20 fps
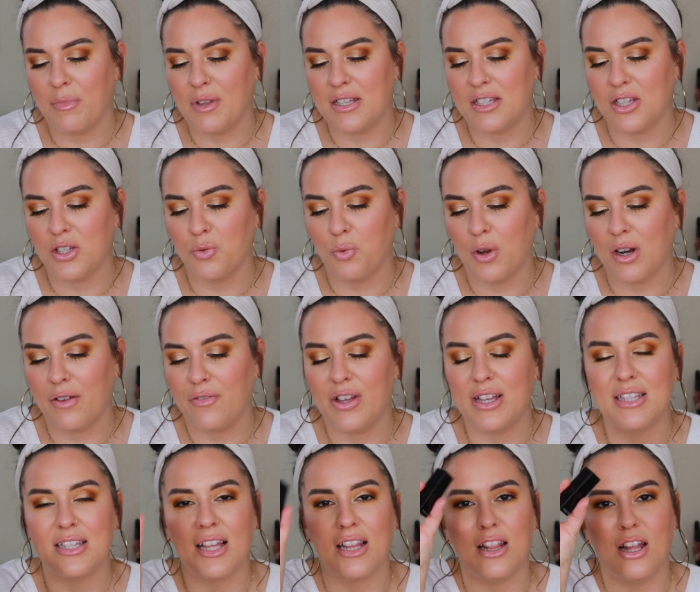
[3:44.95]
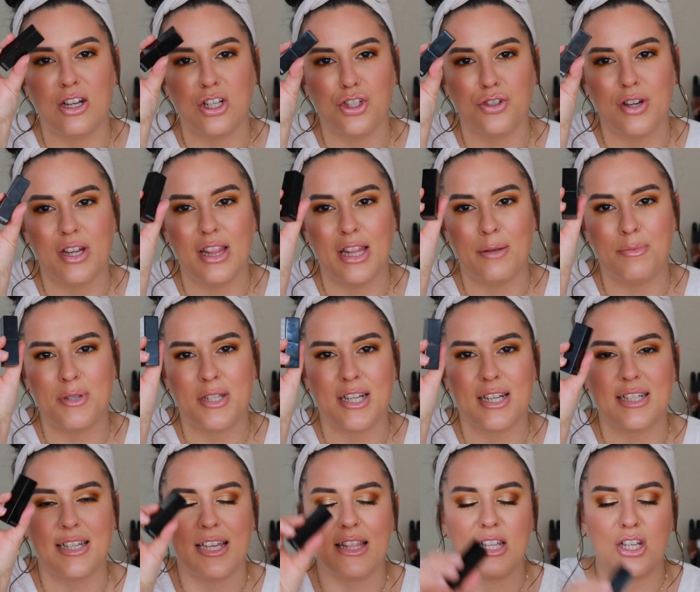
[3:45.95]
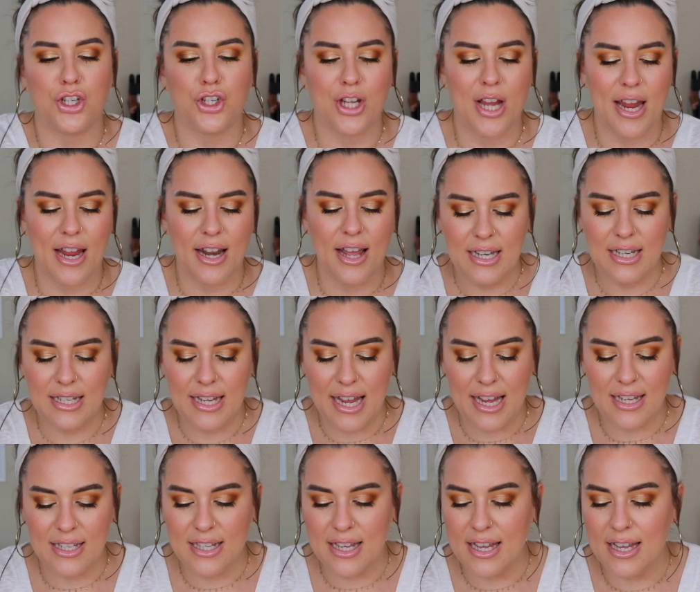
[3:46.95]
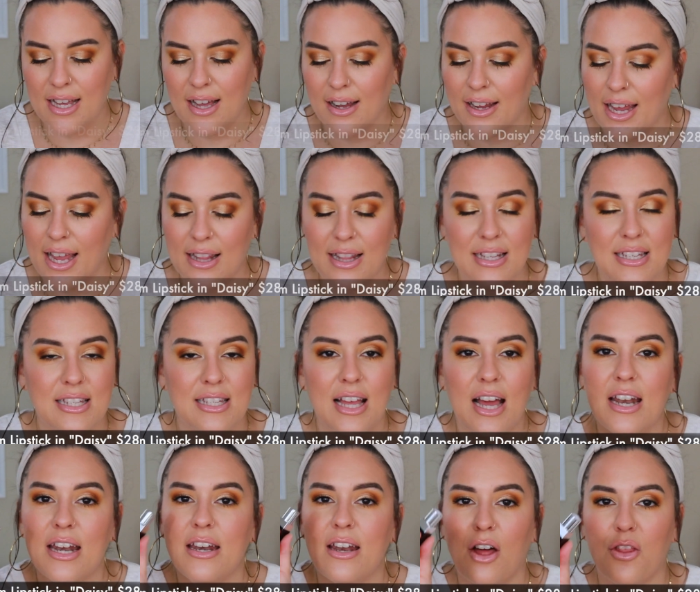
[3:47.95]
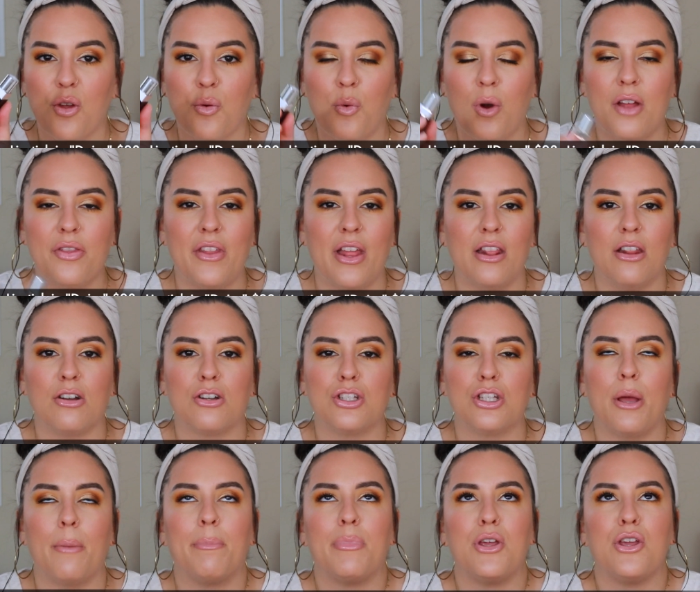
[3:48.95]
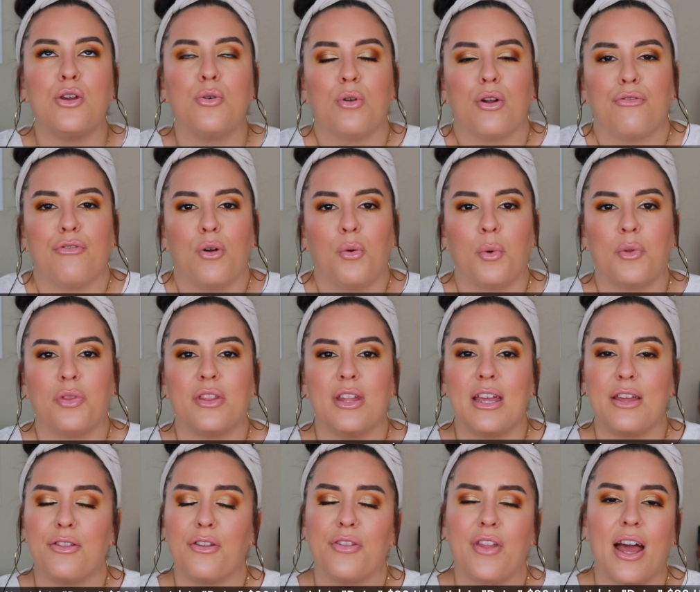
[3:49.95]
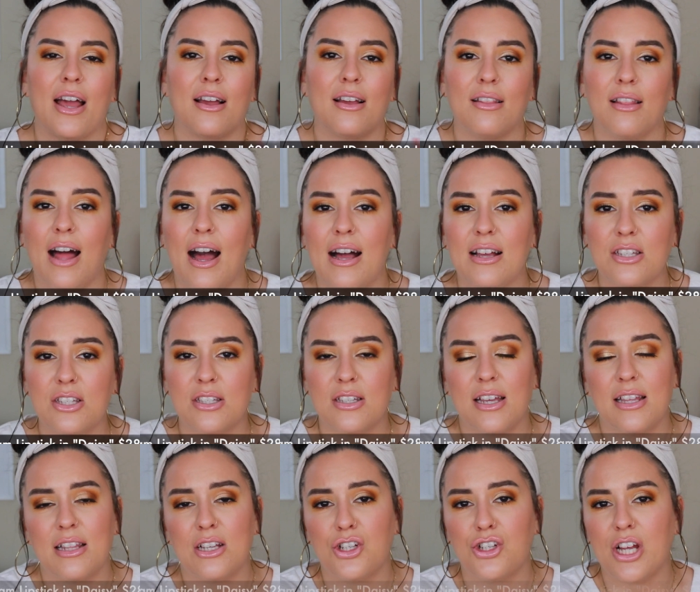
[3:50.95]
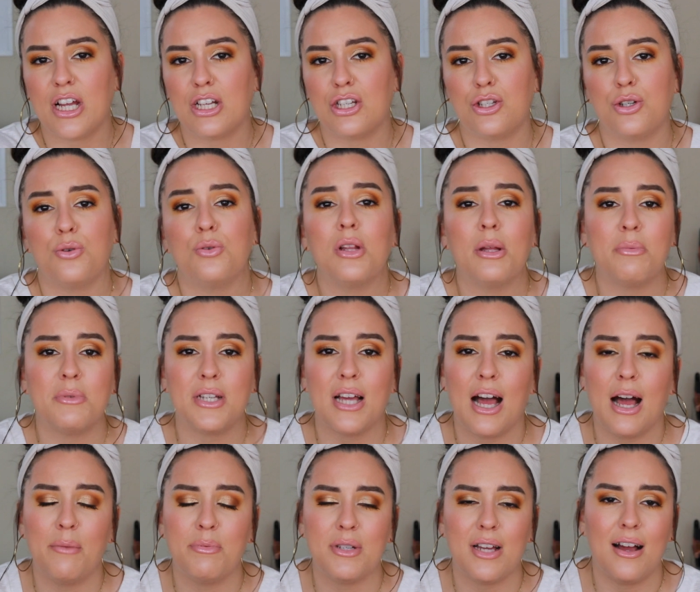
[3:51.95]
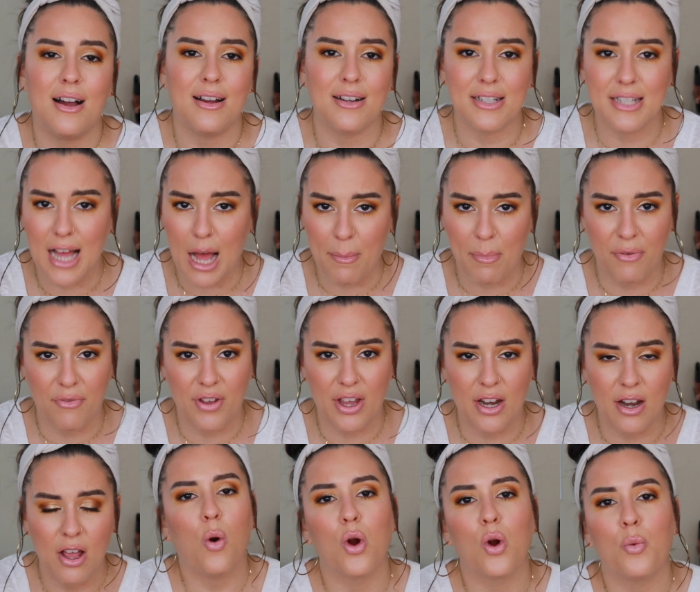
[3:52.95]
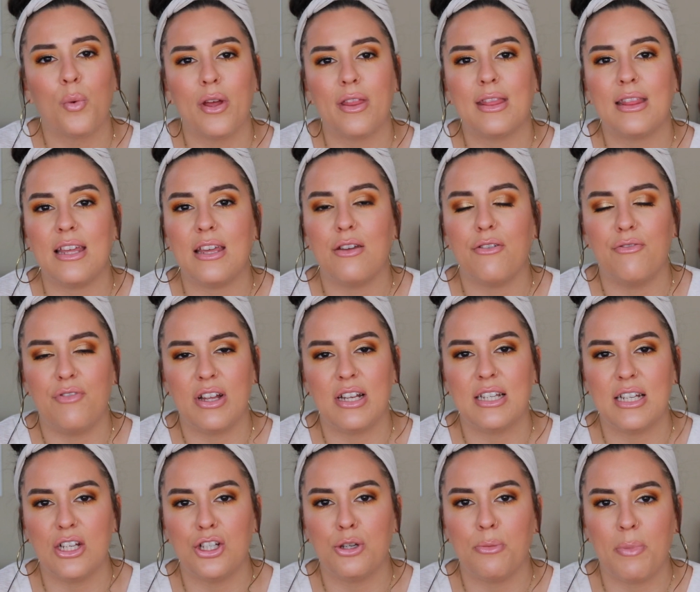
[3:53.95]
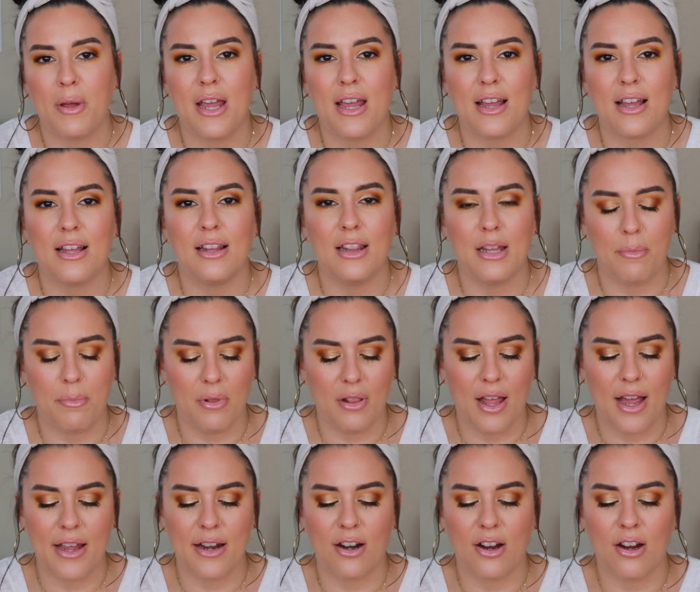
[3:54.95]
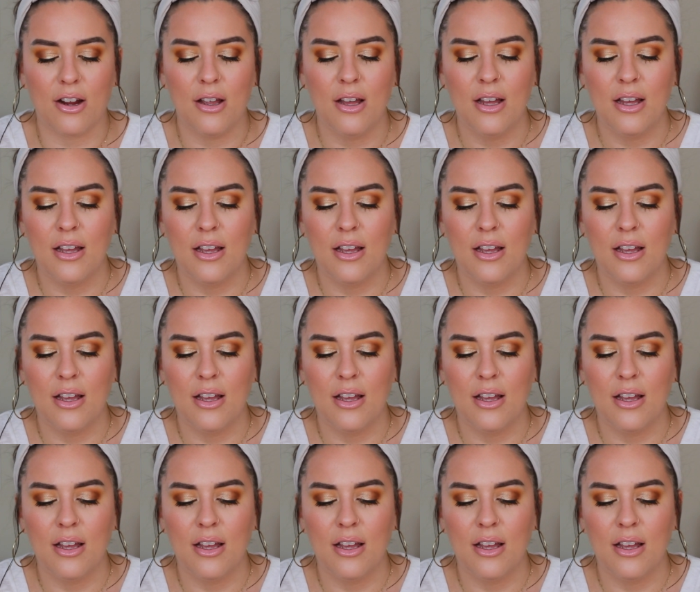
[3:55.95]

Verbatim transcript: This is one of his luxury lipsticks in the shade Daisy. Again, this is another one that looks beautiful with either that gloss in the shade Tulip topped on top of it, or with the Vintage Pink lip liner.